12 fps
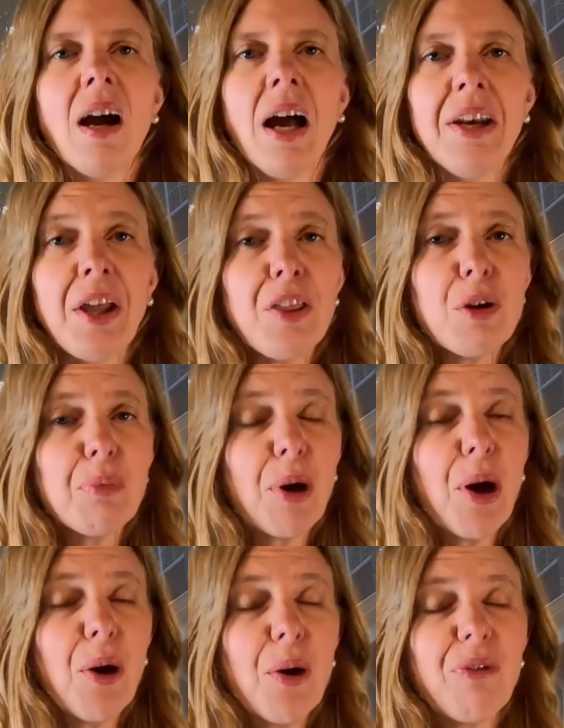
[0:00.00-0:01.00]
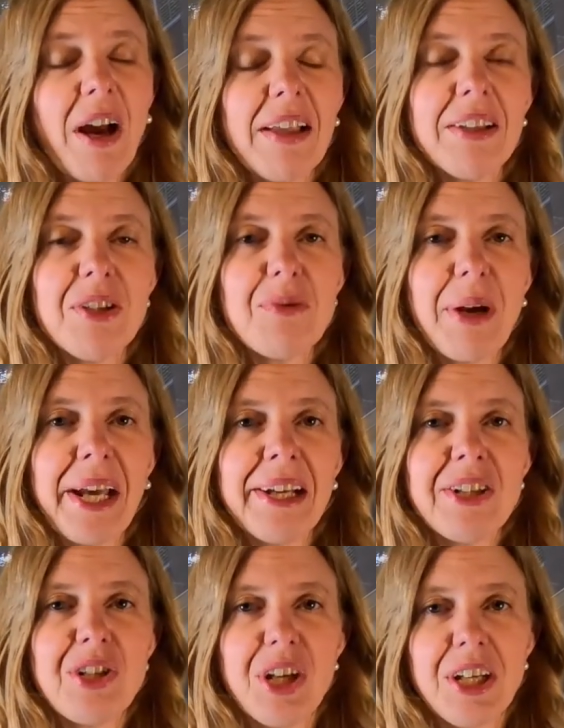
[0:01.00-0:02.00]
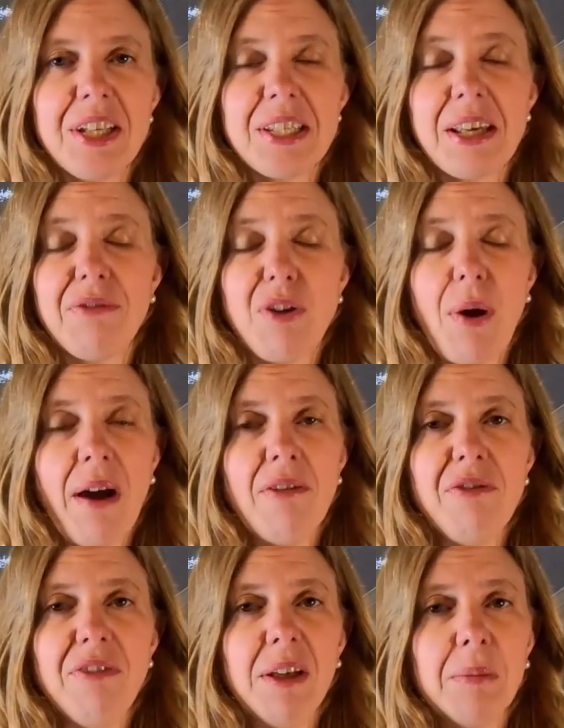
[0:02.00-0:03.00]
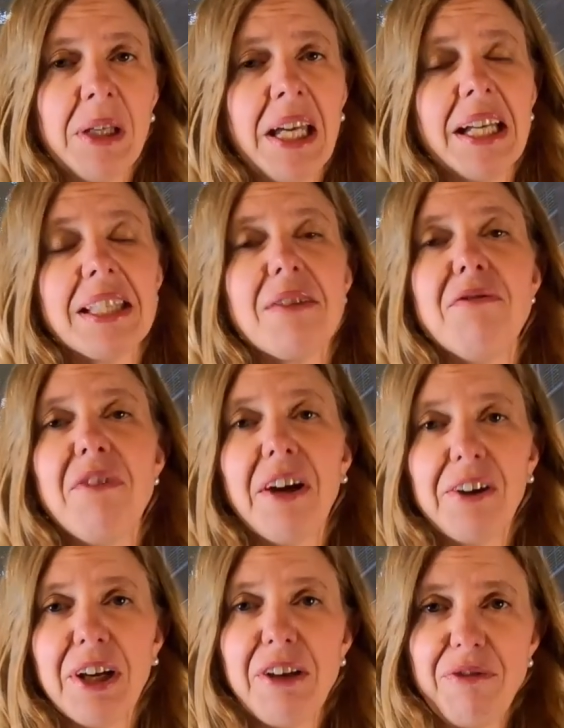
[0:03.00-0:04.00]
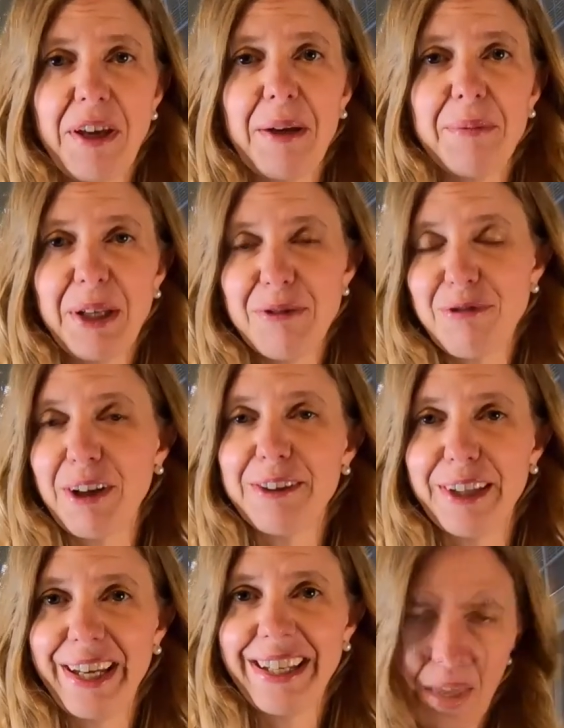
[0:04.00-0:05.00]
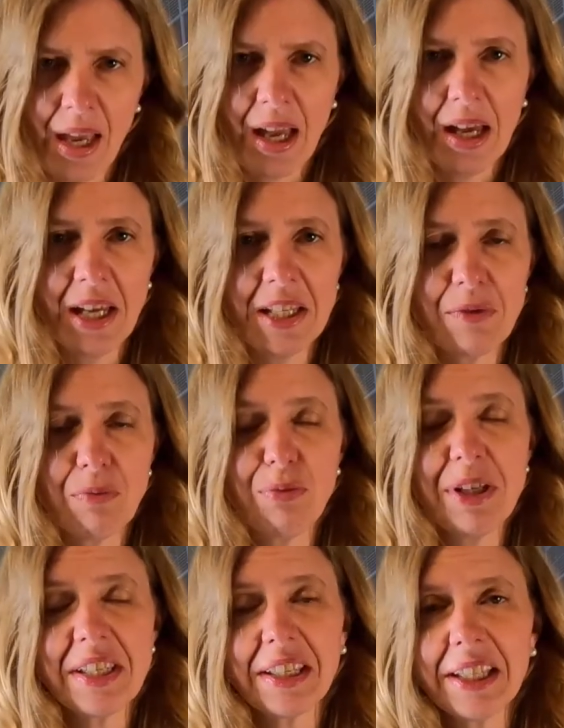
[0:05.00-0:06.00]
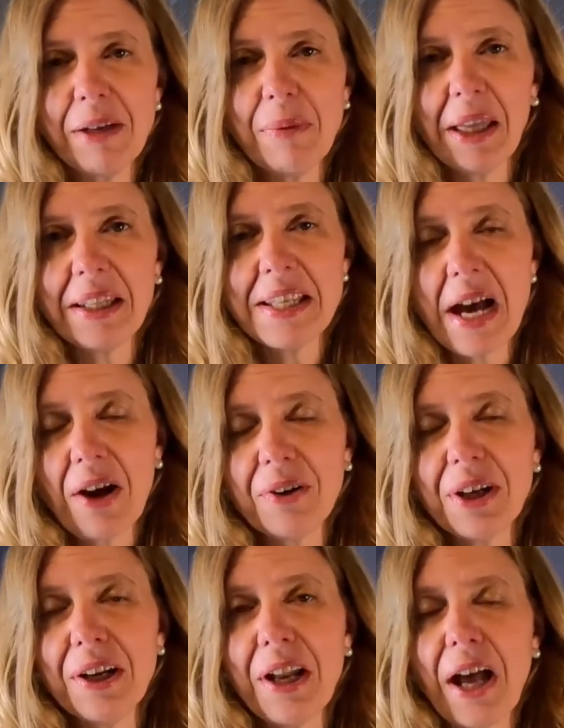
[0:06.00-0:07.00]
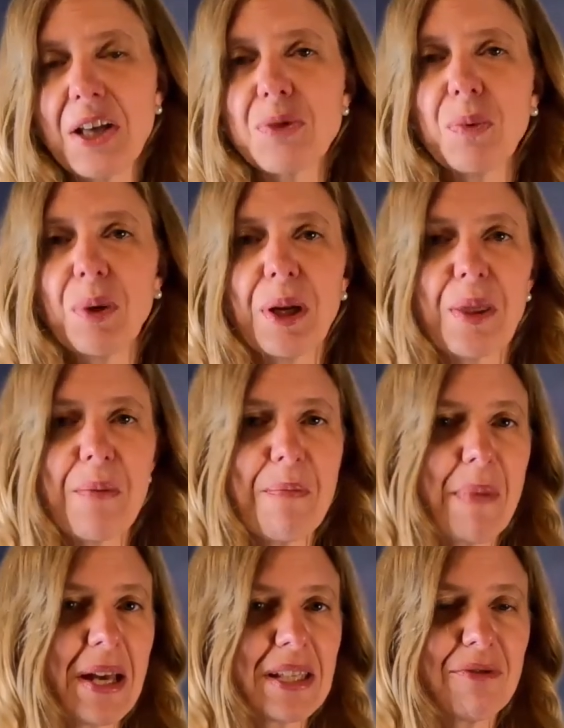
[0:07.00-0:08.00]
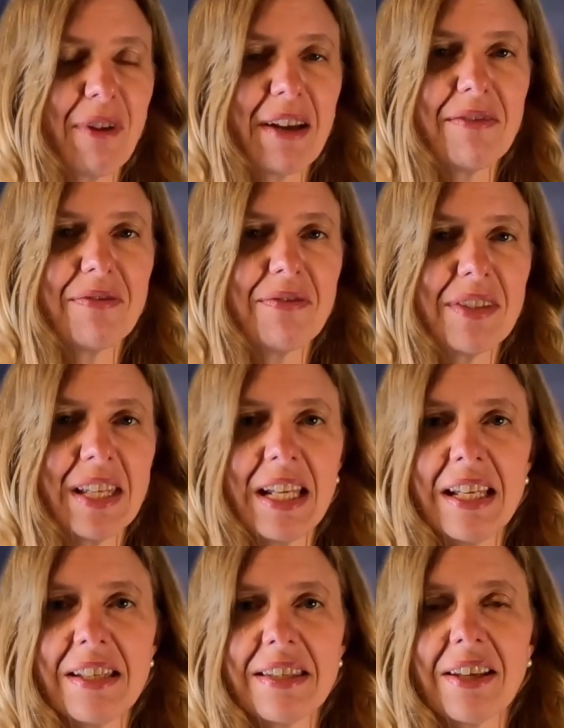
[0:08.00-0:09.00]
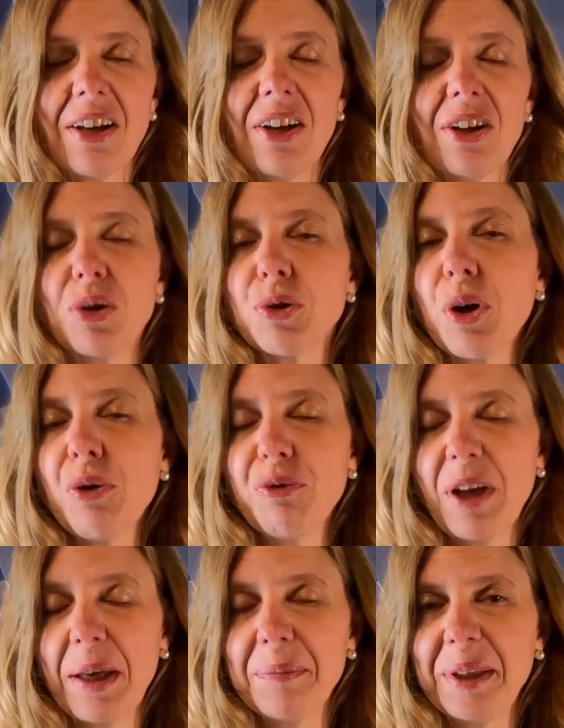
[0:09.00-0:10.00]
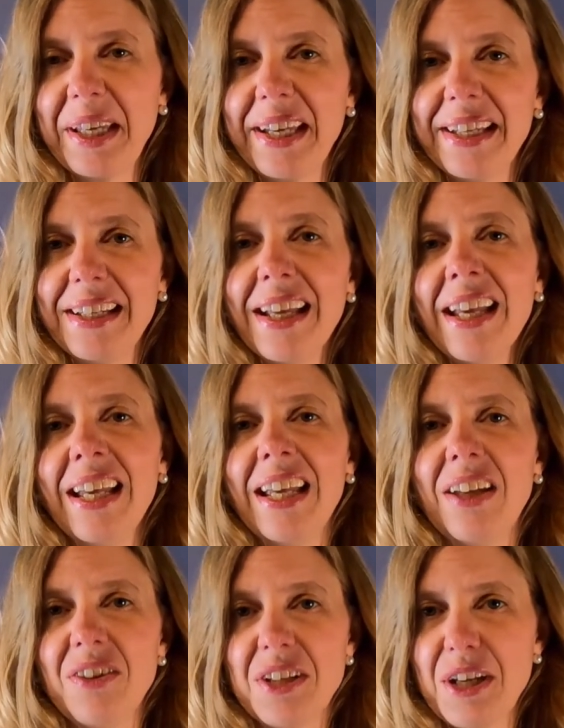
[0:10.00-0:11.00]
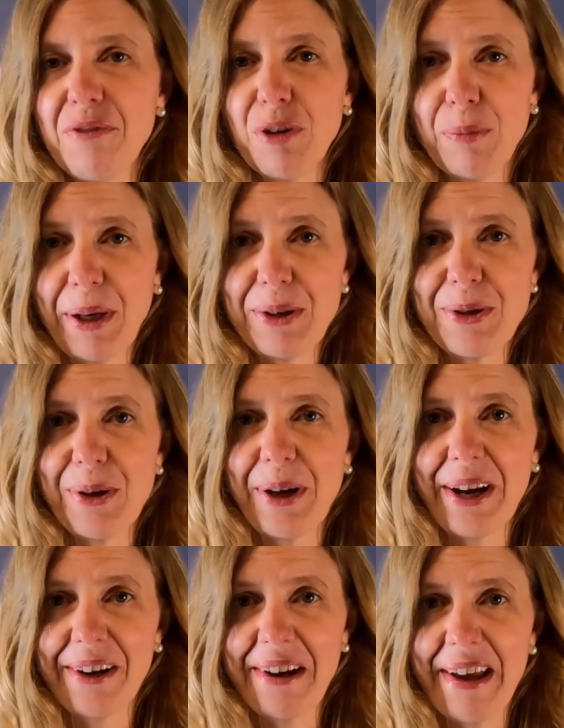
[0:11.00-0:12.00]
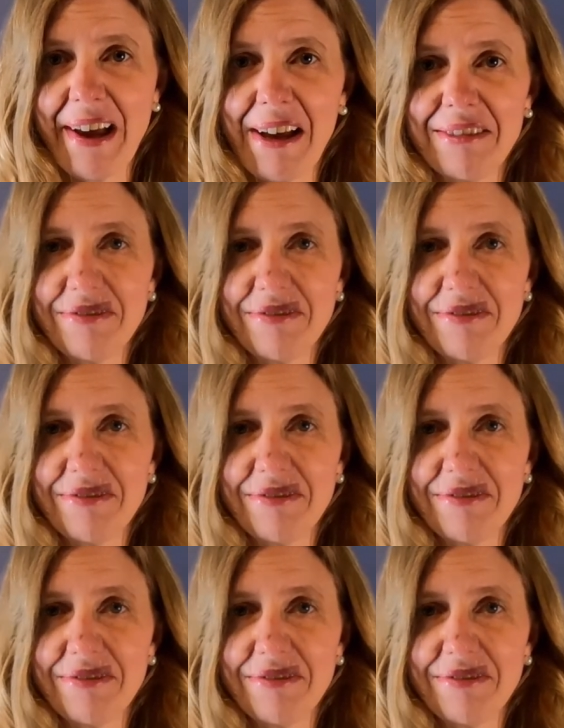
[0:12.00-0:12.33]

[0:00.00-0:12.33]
Another pro of Highlands Ranch is if you have a family, it's very family friendly. It's recently been touted as one of the best 5 cities to grow a family in the Denver metro area.